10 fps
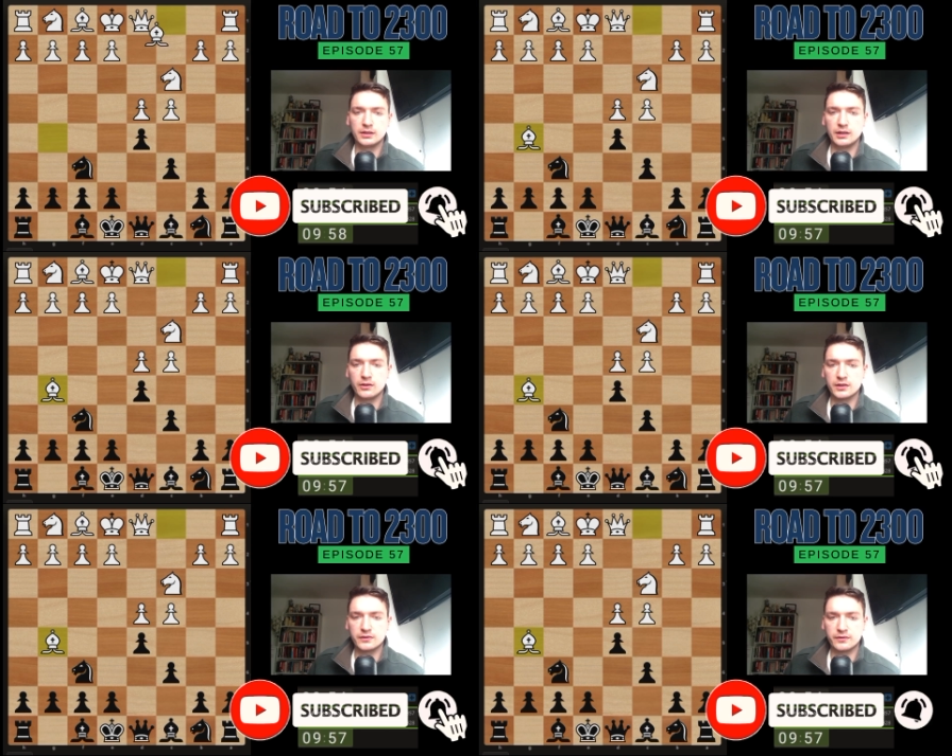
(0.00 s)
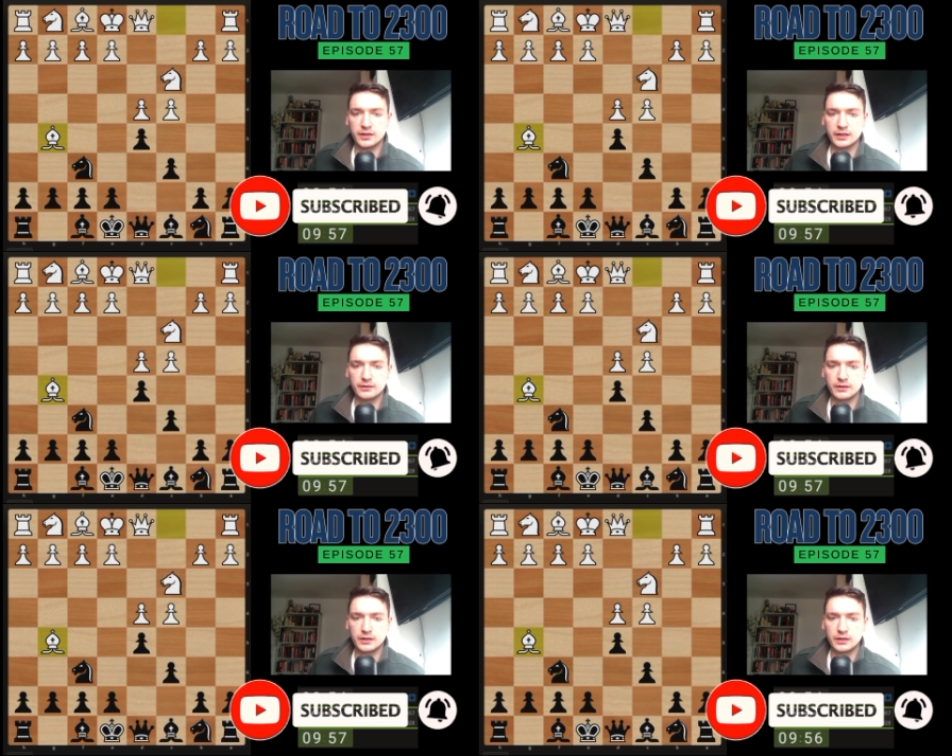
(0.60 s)
and that's fine.
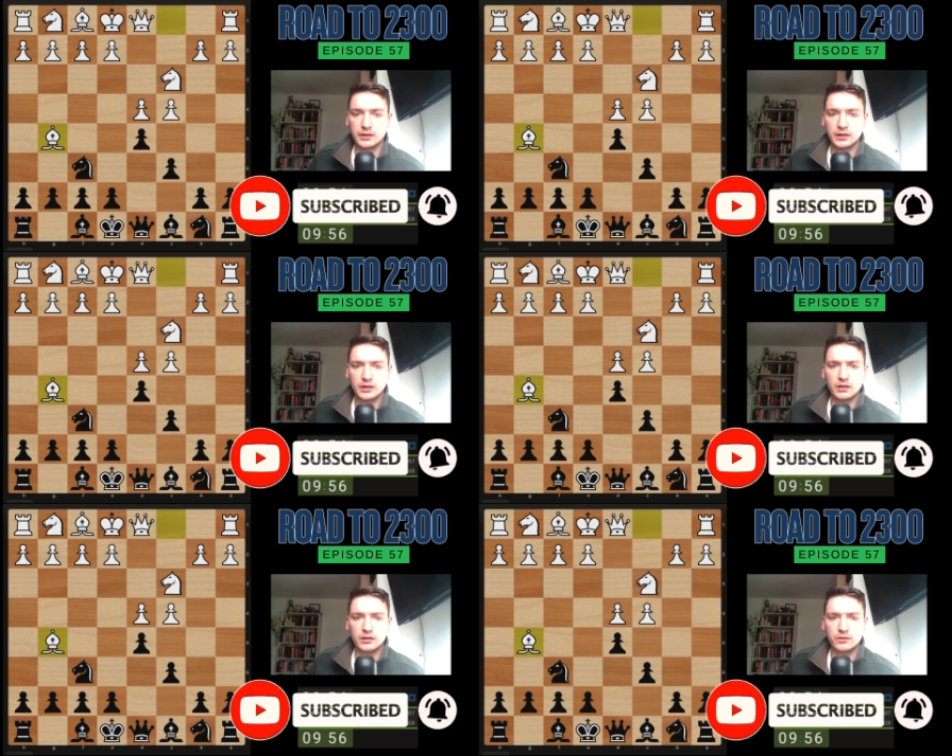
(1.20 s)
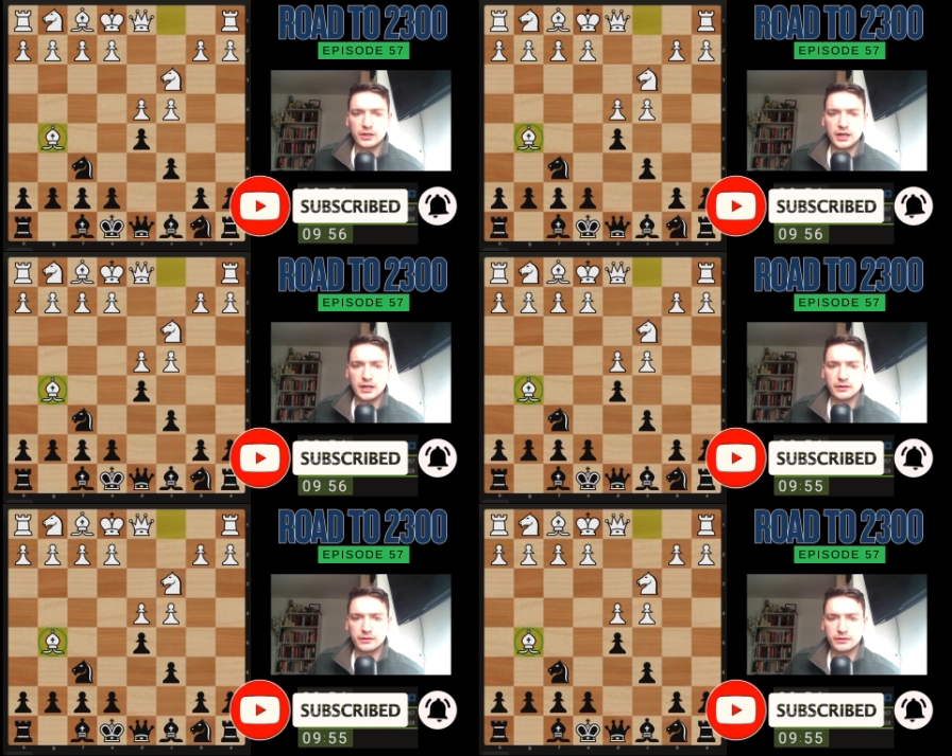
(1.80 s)

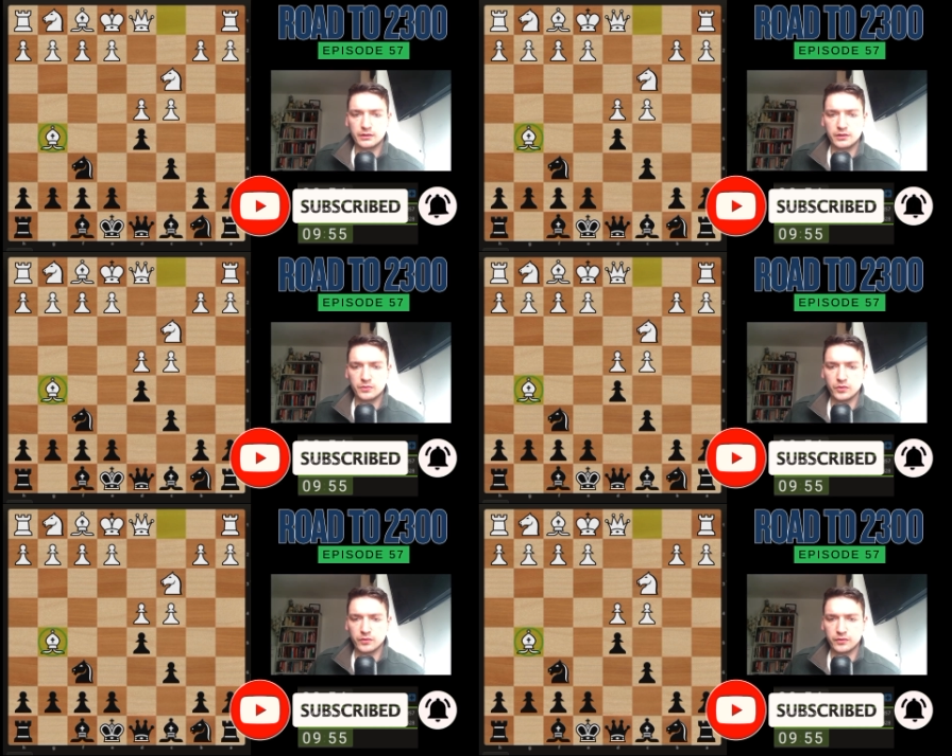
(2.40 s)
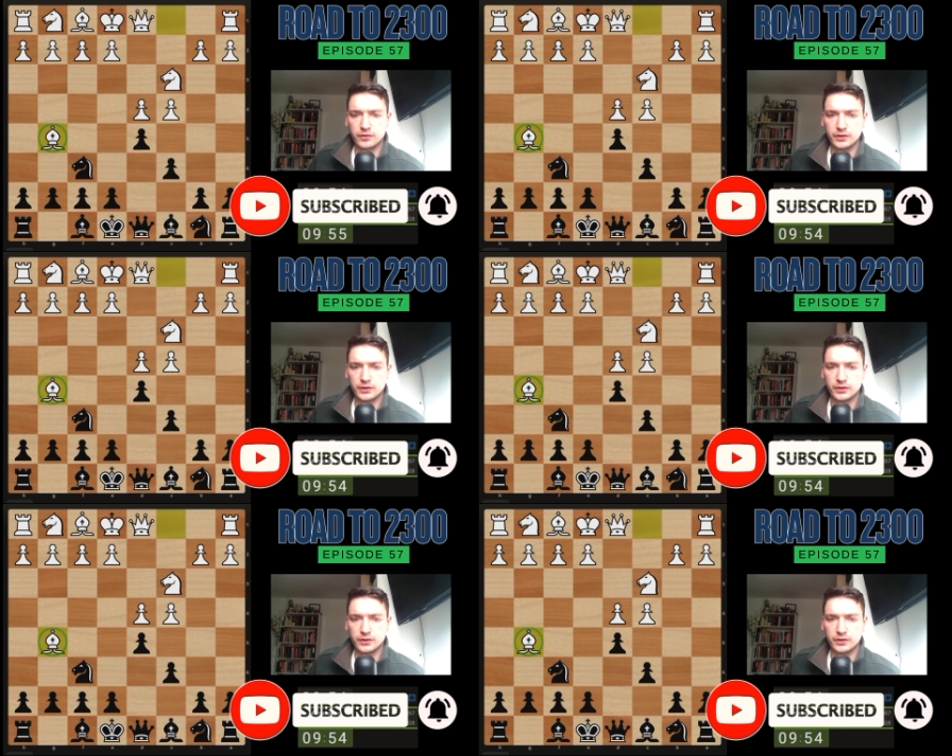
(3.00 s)
Okay, this move.